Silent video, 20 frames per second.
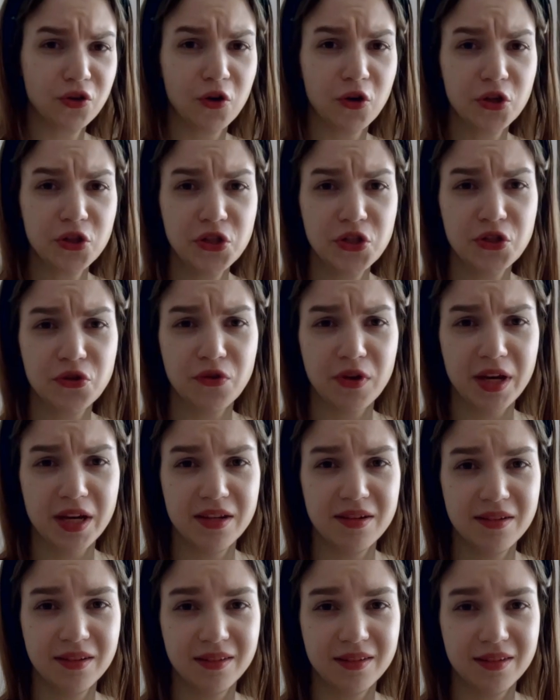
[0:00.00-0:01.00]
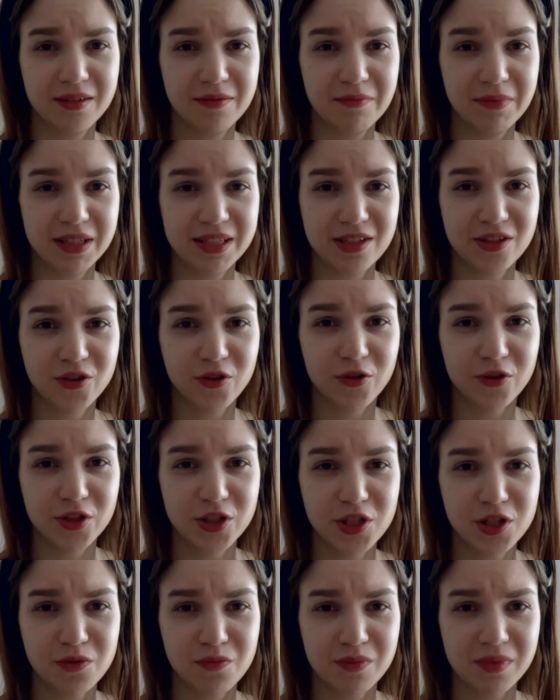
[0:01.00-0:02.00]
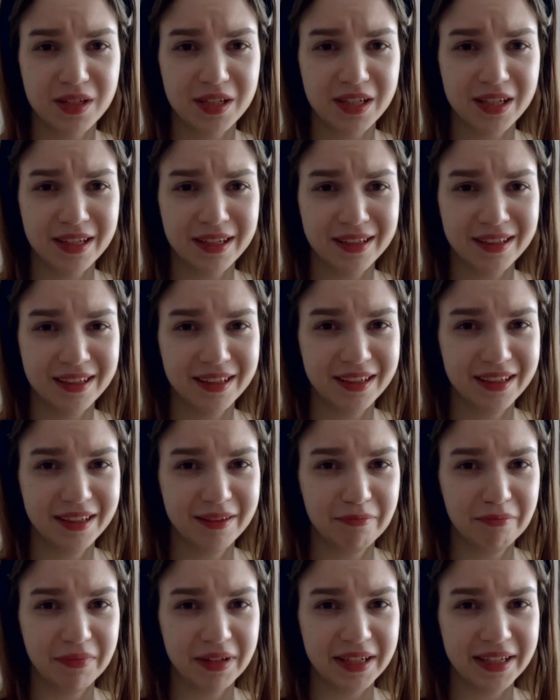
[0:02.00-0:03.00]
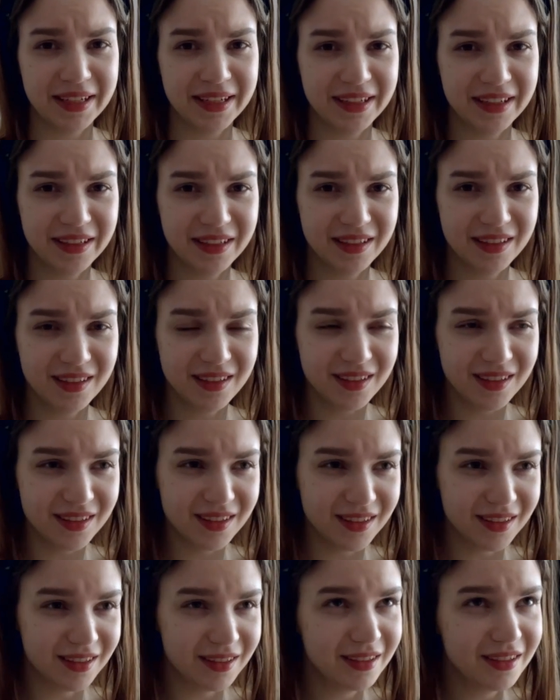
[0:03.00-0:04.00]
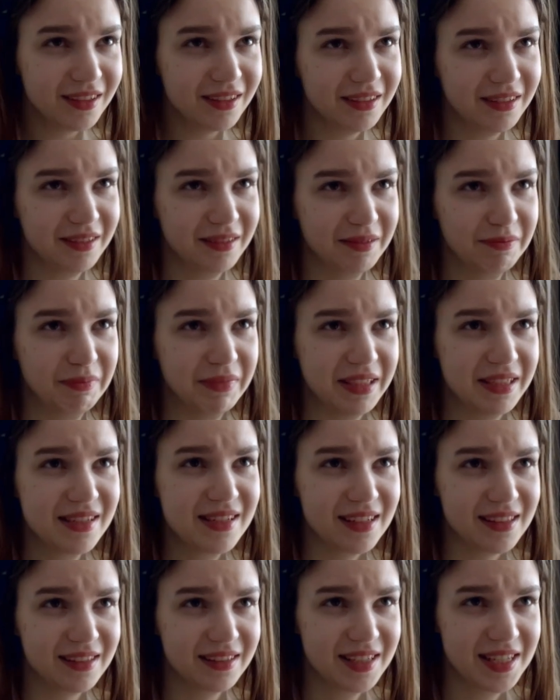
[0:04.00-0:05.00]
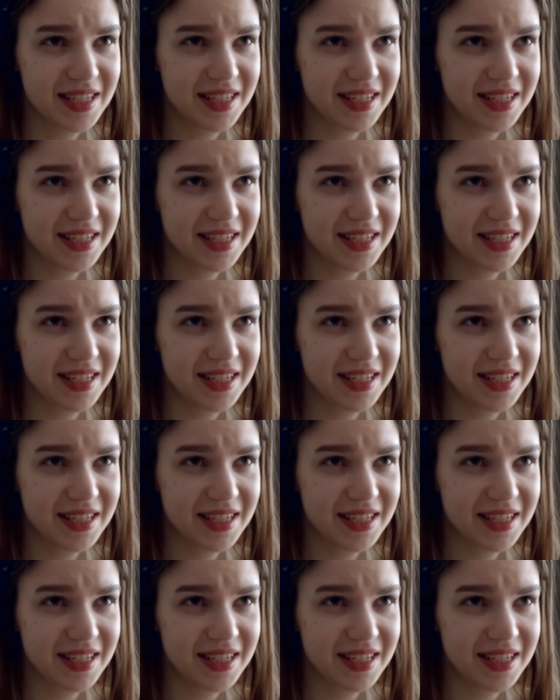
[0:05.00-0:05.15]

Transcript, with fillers: It cost you anything, but it cost me my mental